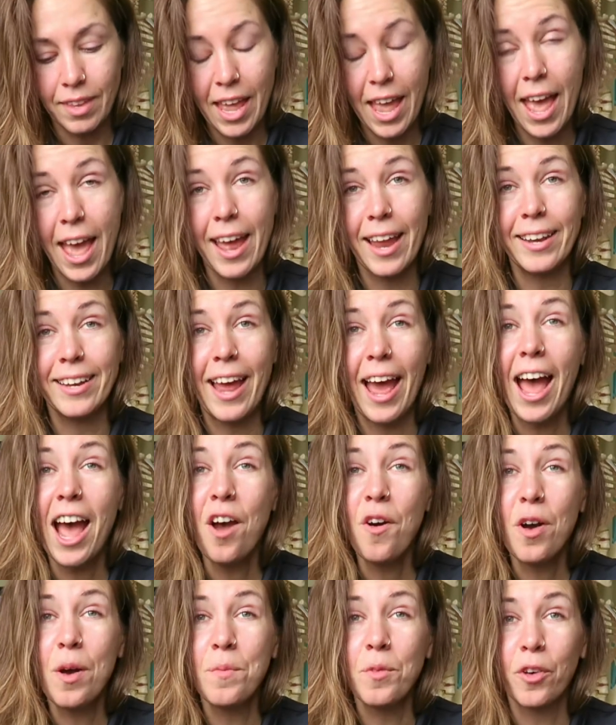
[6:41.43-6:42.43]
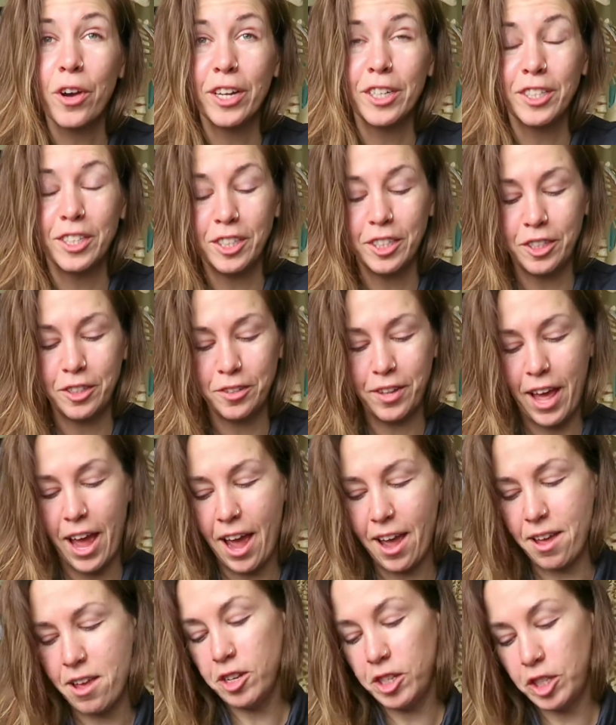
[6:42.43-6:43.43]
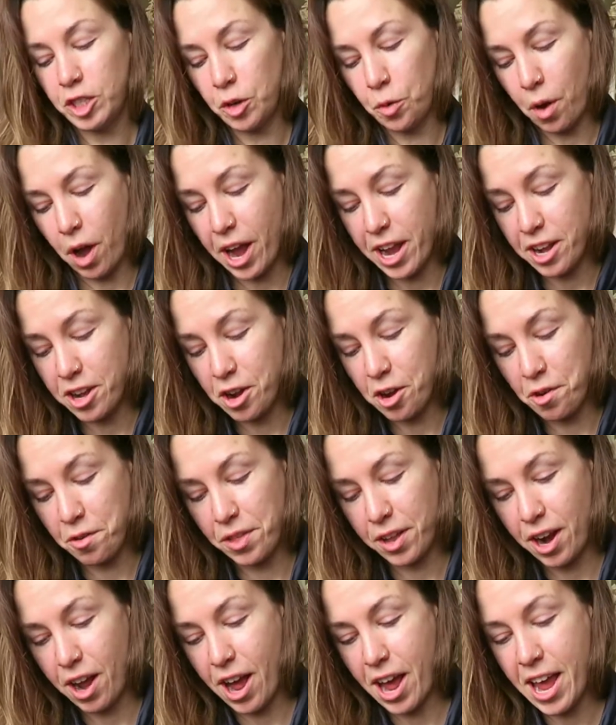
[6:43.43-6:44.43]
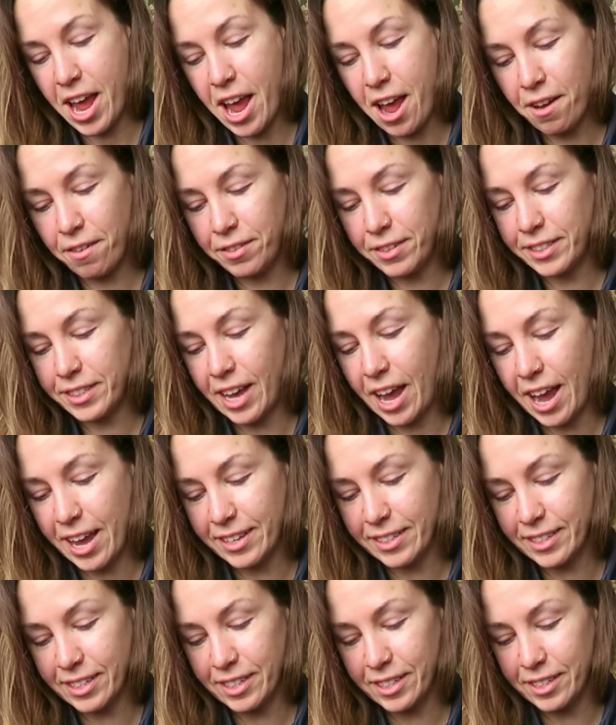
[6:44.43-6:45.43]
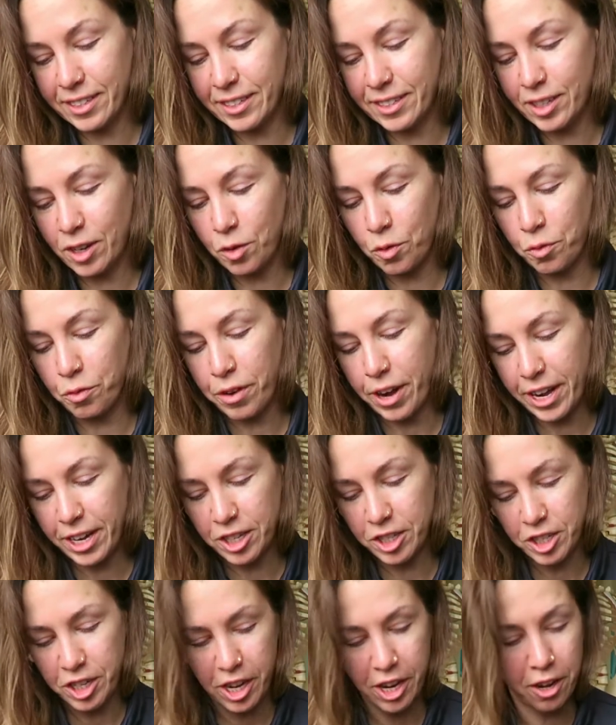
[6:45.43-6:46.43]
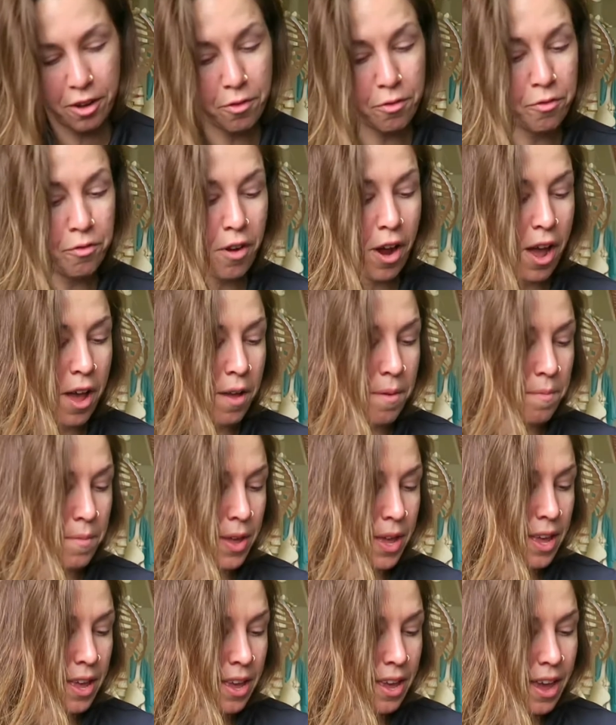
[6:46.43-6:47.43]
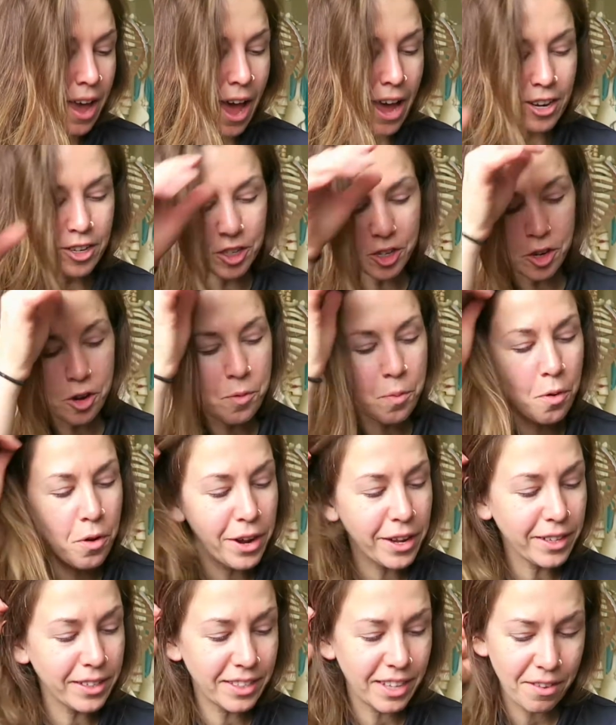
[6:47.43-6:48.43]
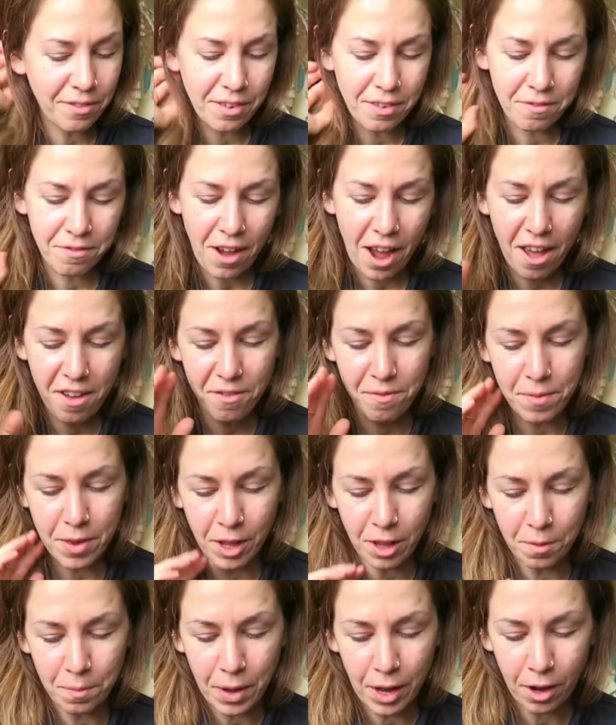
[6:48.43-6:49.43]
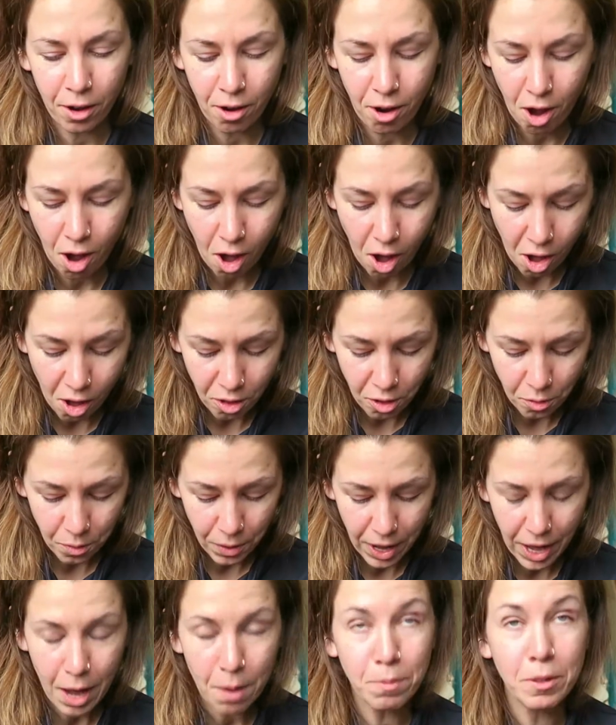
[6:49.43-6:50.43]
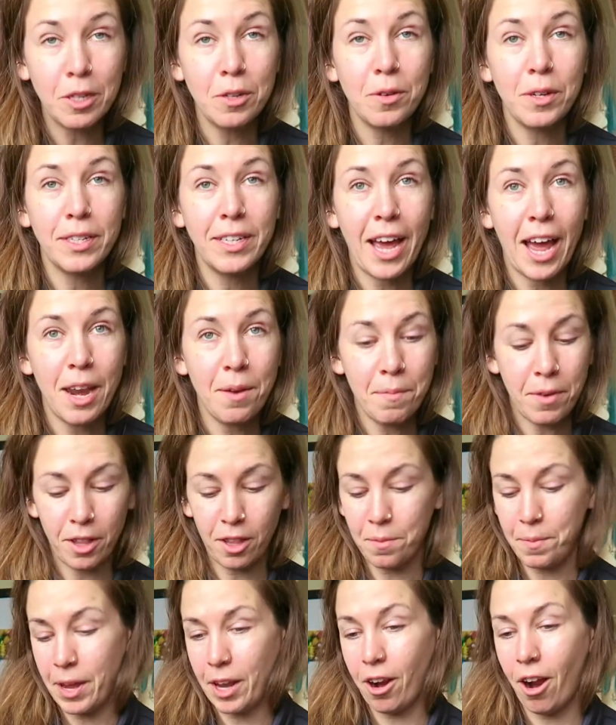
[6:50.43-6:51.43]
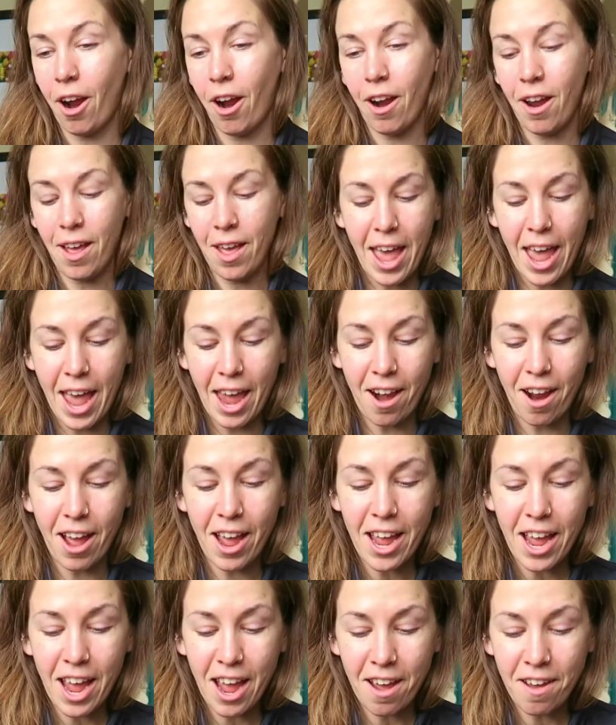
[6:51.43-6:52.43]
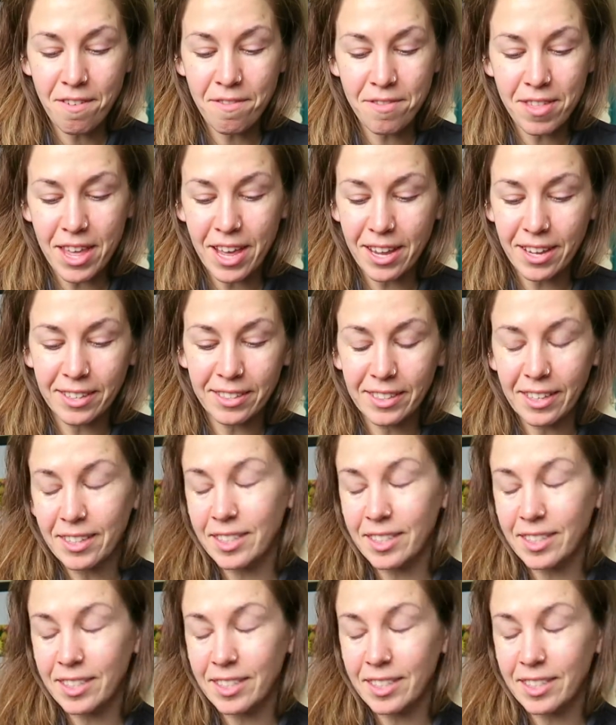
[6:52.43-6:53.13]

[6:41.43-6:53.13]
And how I'm going to do that, so I know that I have sizes ranging from a 2.75 millimeter all the way up to a 10 millimeter. And I have this